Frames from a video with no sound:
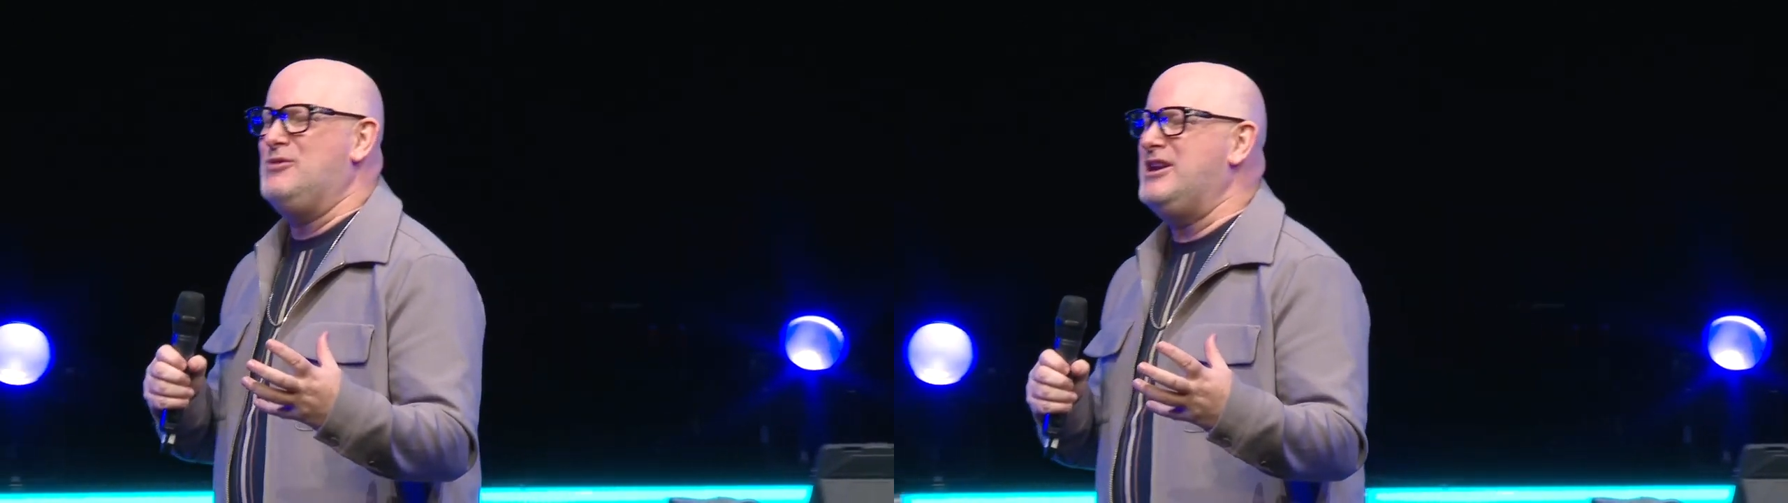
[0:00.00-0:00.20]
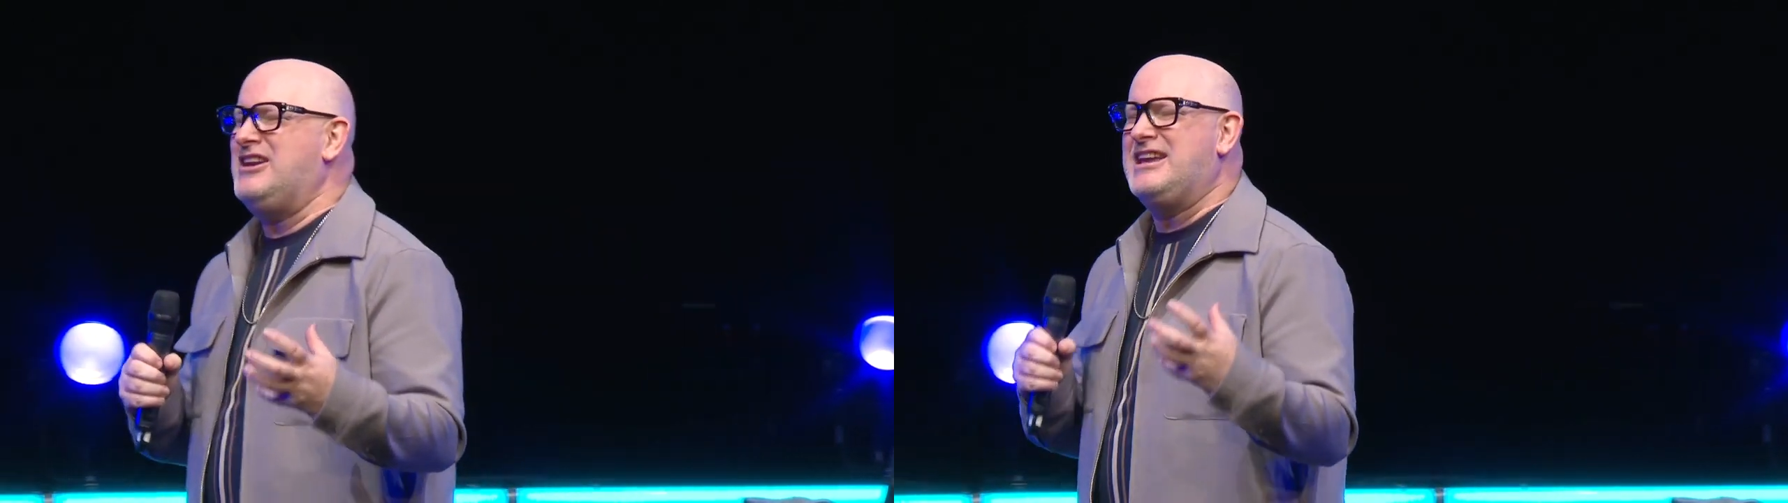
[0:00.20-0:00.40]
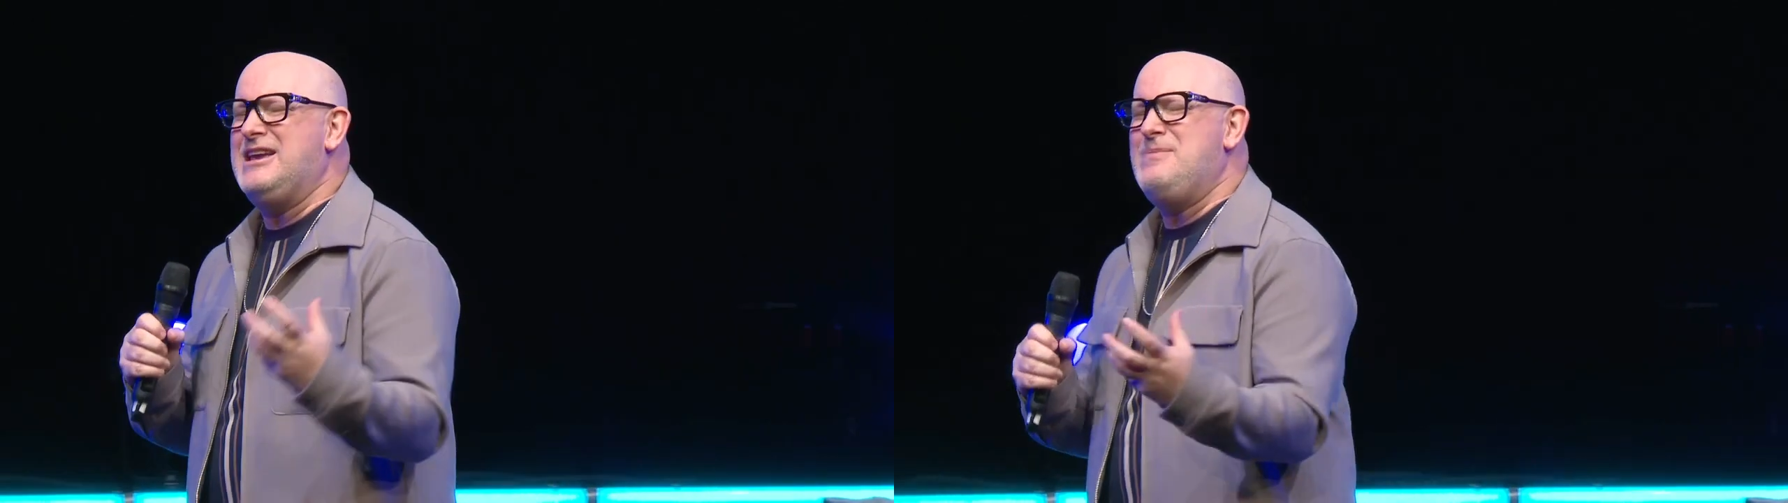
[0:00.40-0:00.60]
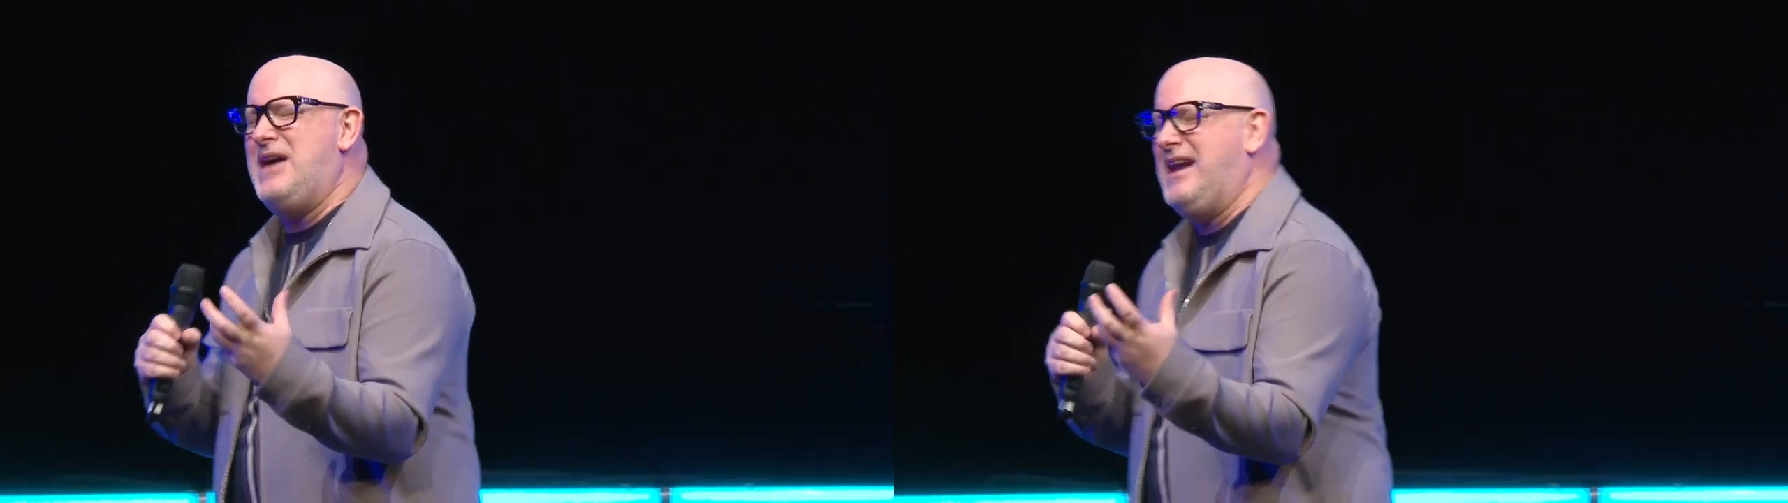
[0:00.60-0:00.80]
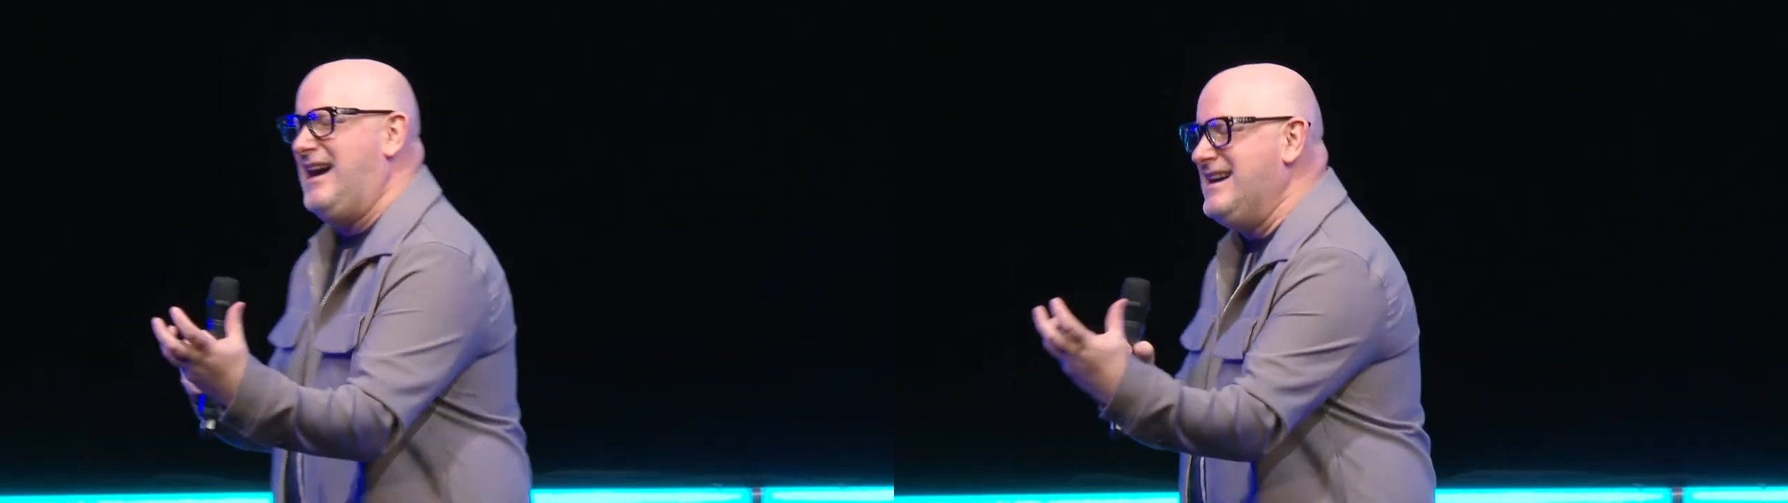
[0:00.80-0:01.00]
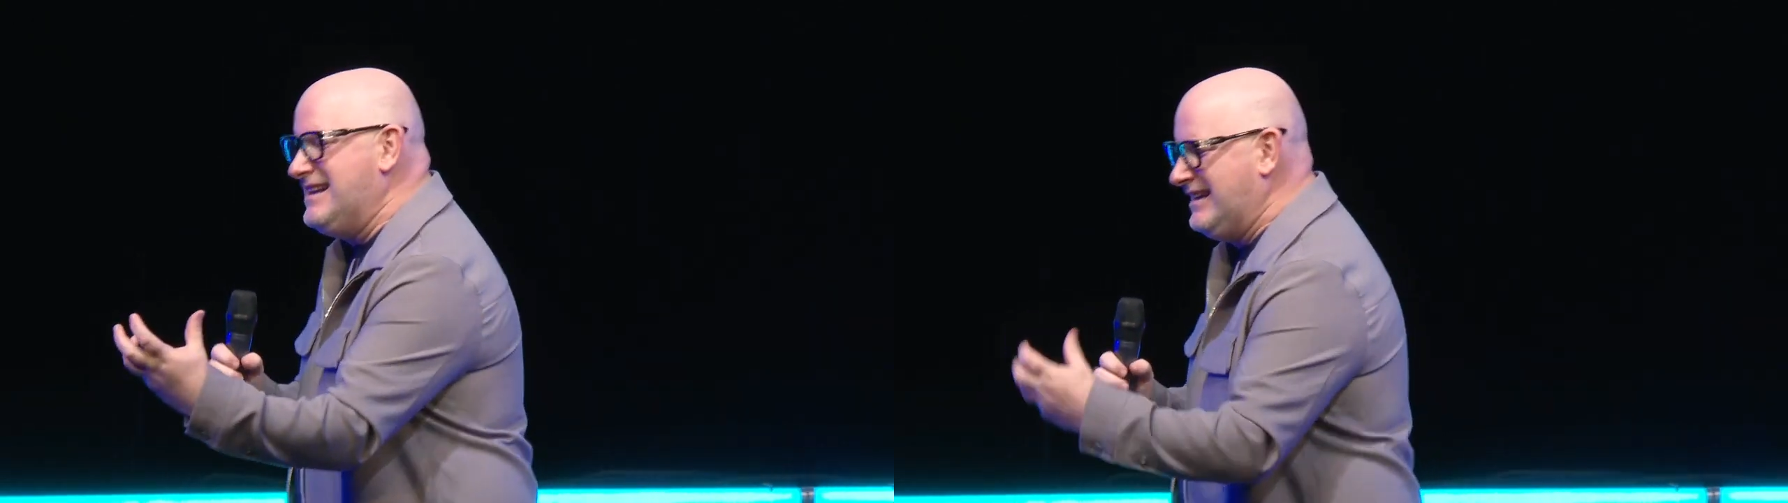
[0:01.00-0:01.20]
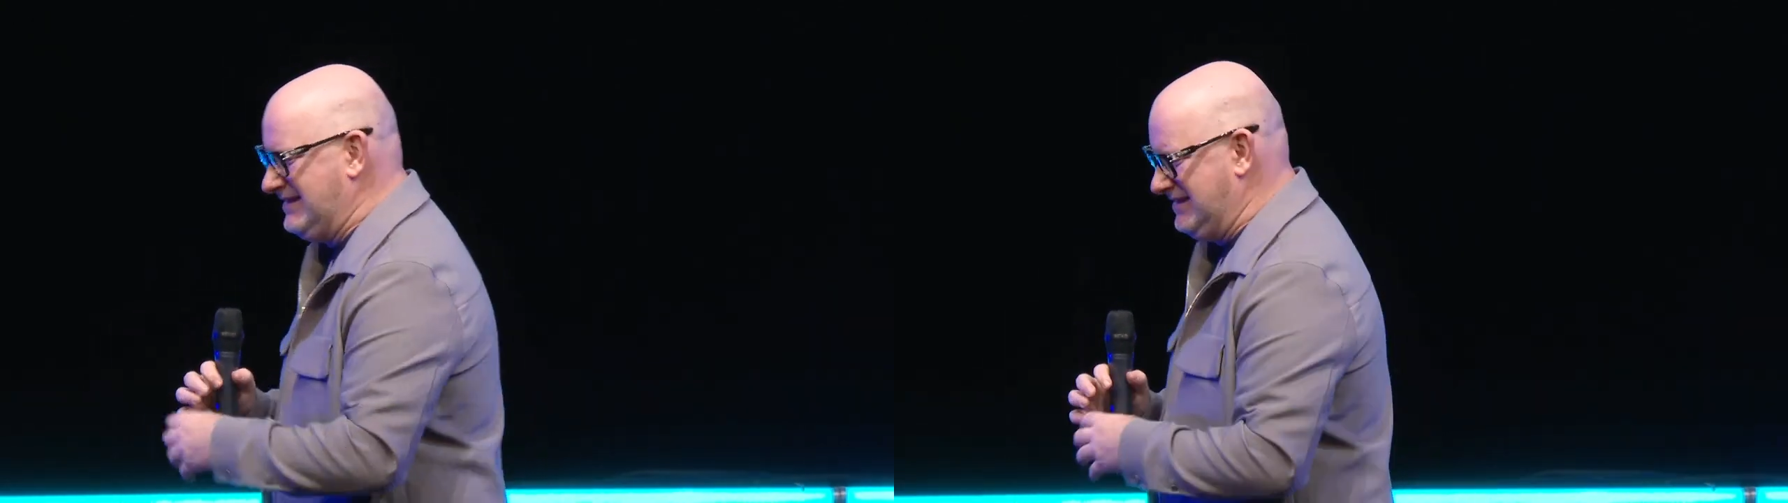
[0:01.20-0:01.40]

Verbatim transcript: we've got to keep that hunger.